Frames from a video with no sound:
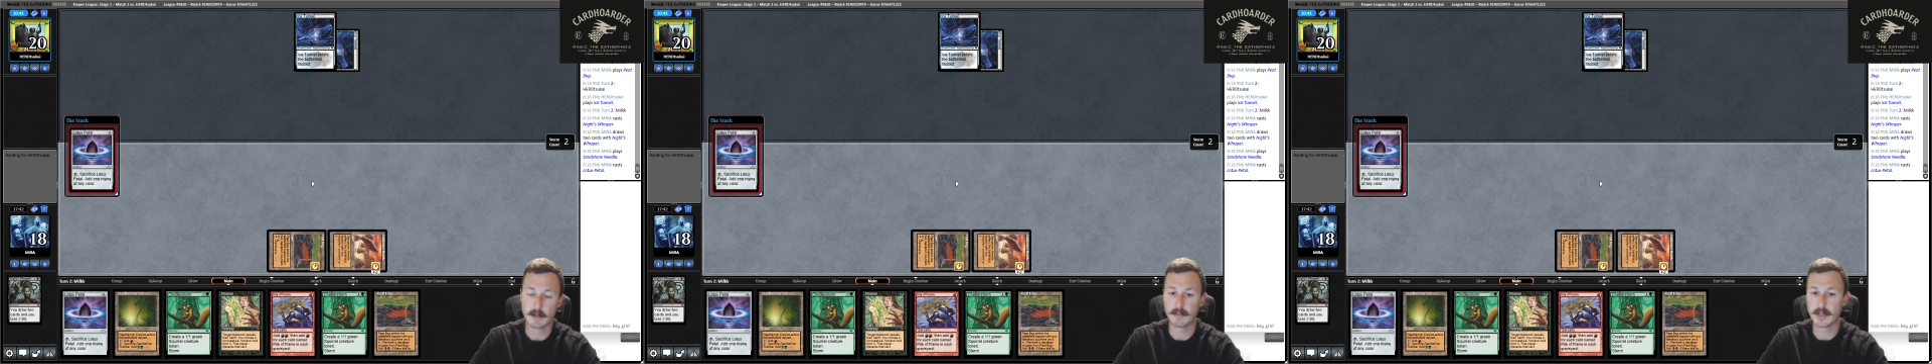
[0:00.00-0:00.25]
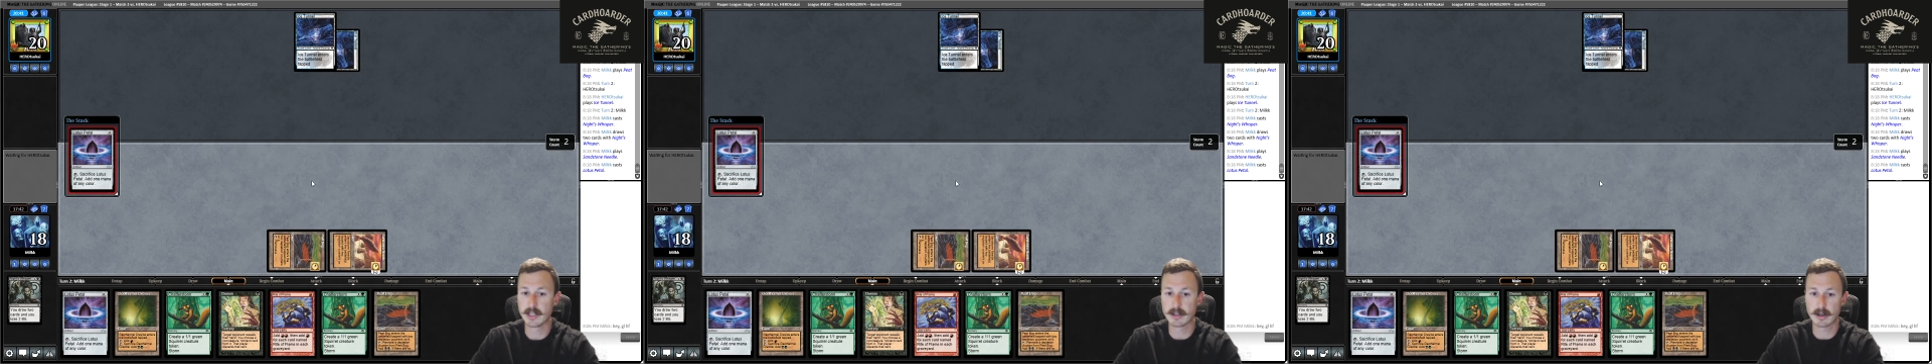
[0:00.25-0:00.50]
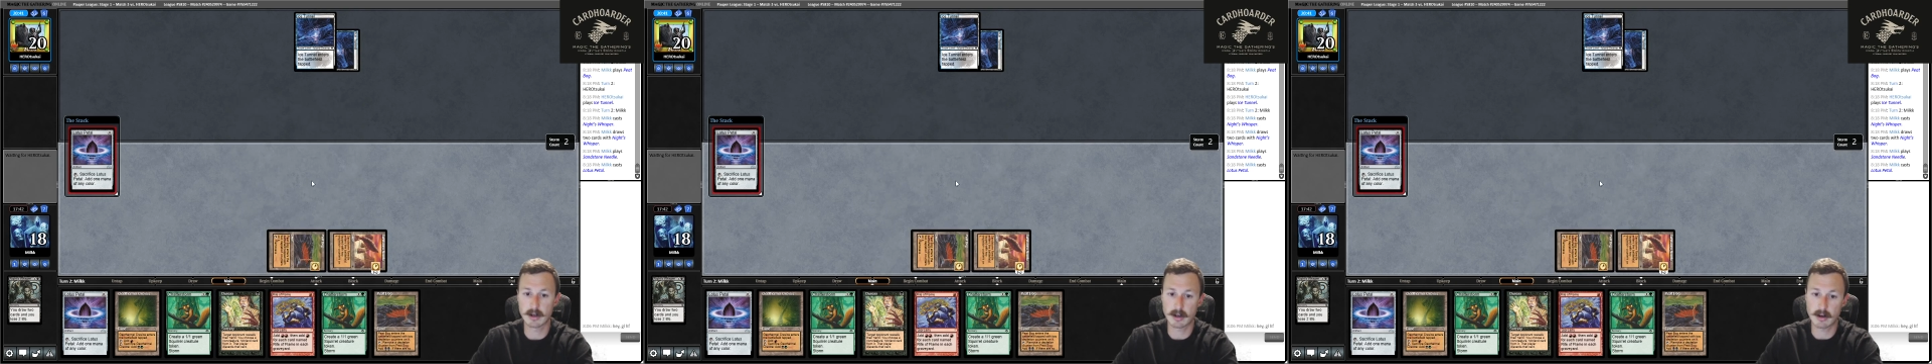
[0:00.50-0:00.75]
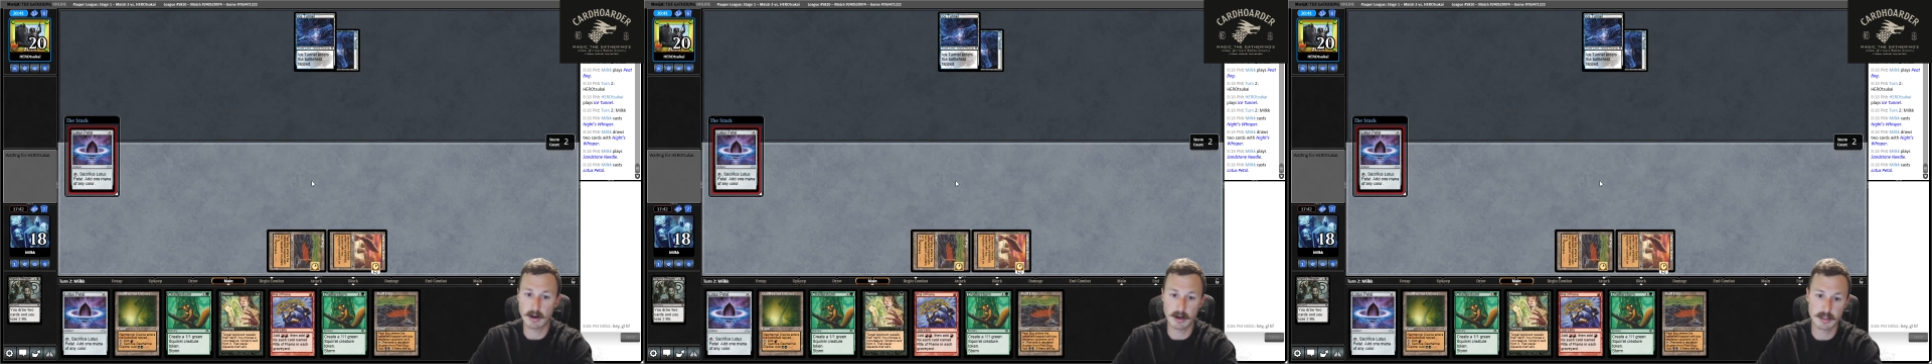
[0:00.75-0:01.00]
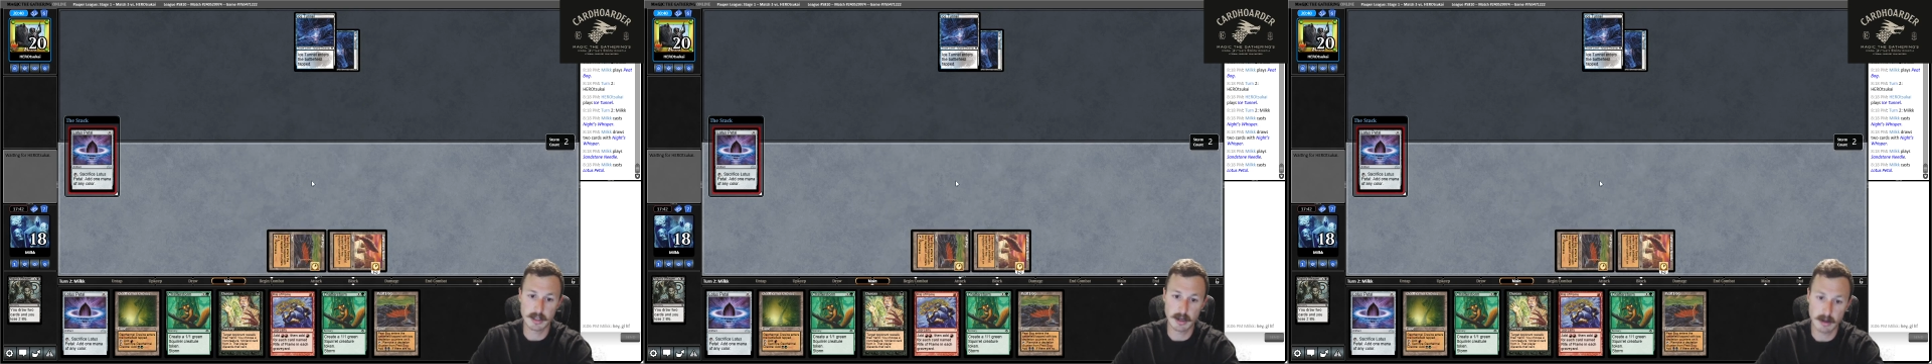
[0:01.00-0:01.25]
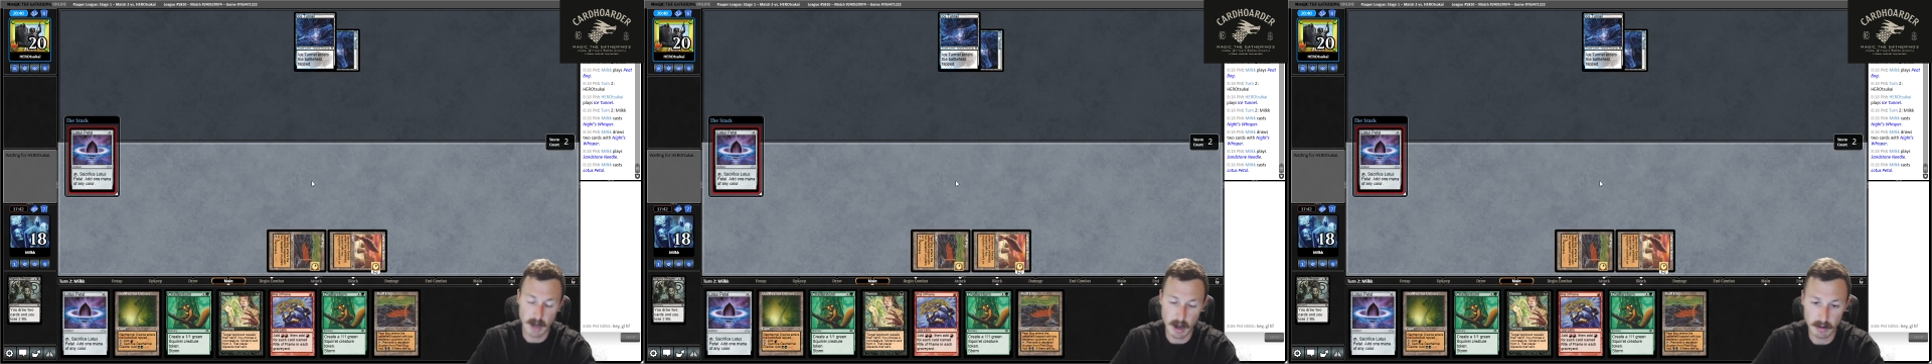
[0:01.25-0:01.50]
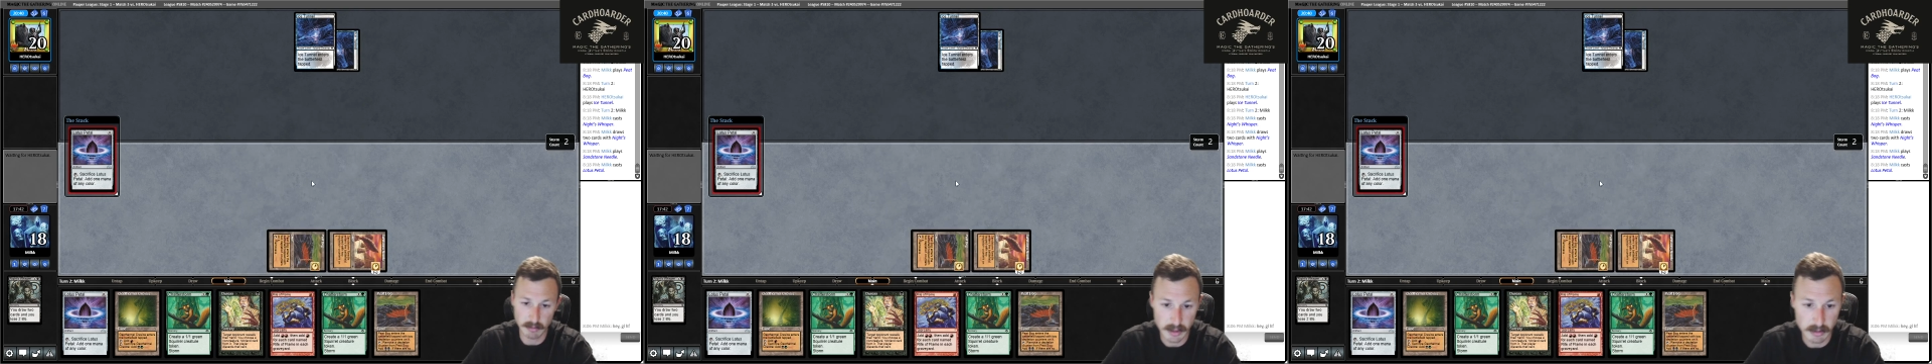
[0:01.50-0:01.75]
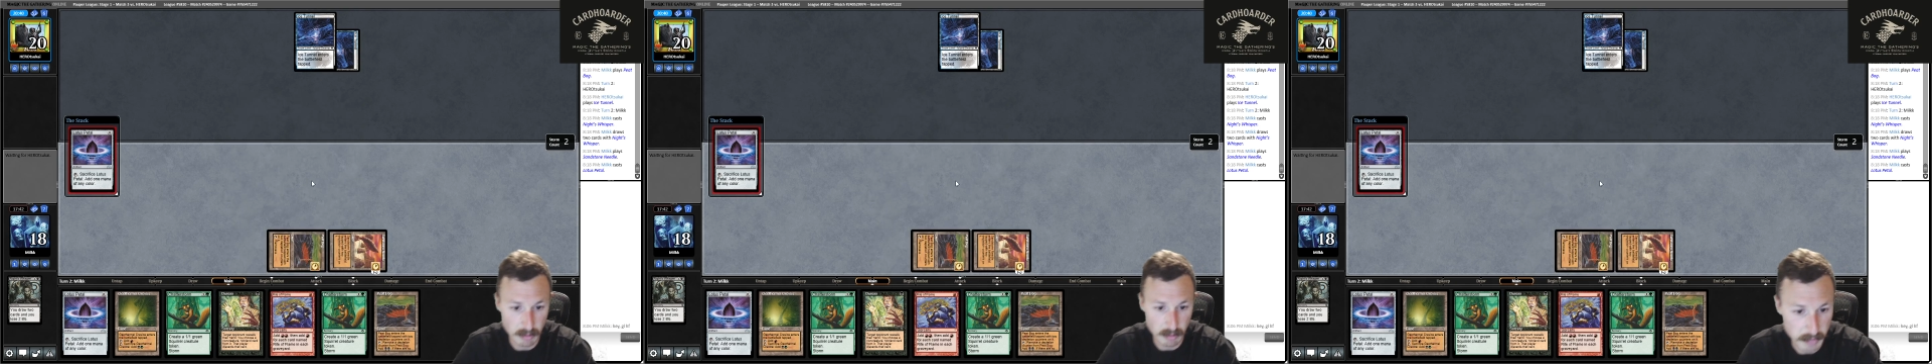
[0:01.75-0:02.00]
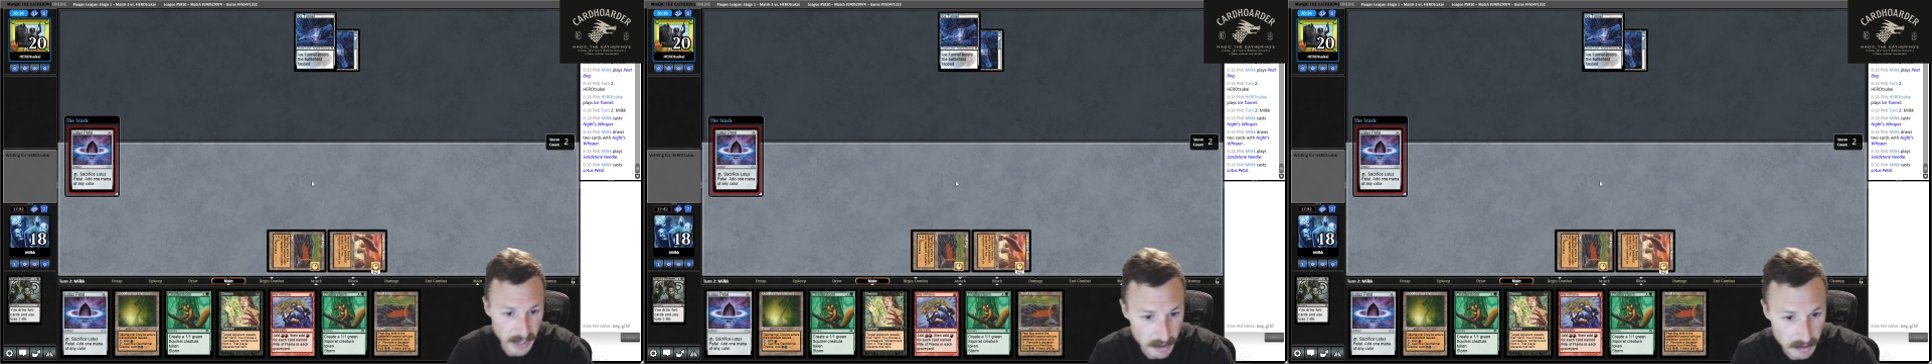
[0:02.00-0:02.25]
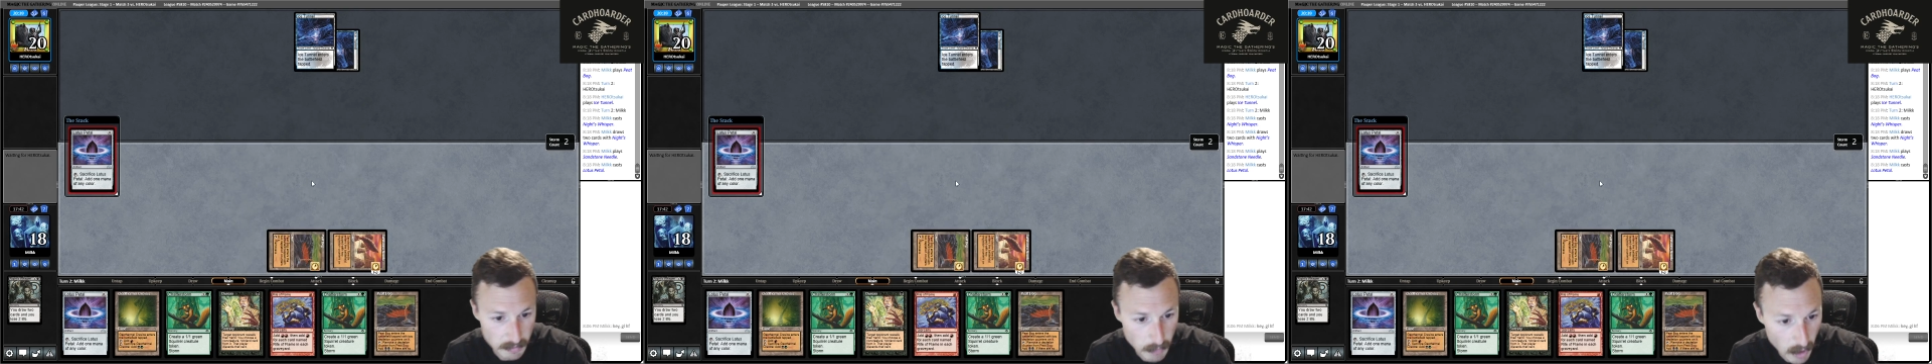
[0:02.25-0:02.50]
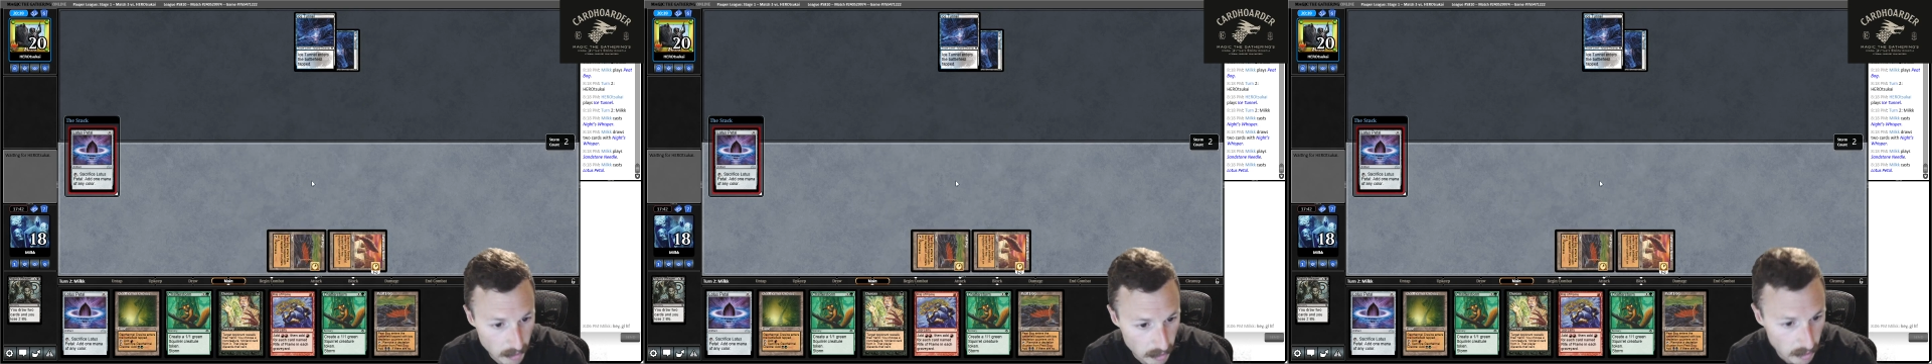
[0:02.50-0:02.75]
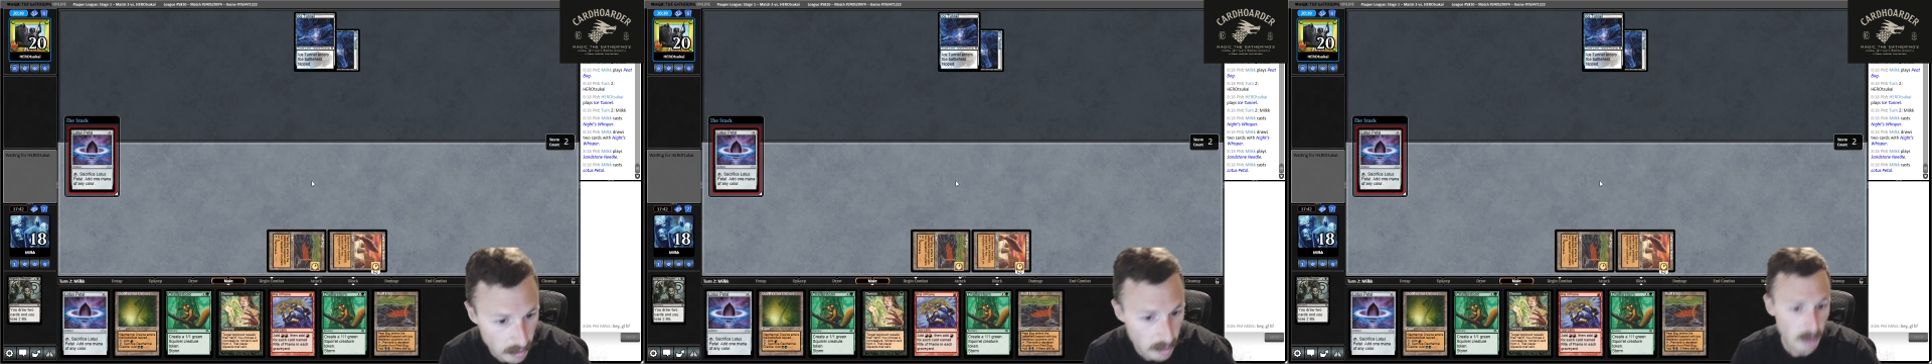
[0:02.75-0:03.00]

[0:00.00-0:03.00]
These are cards that are not legal or banned in Modern.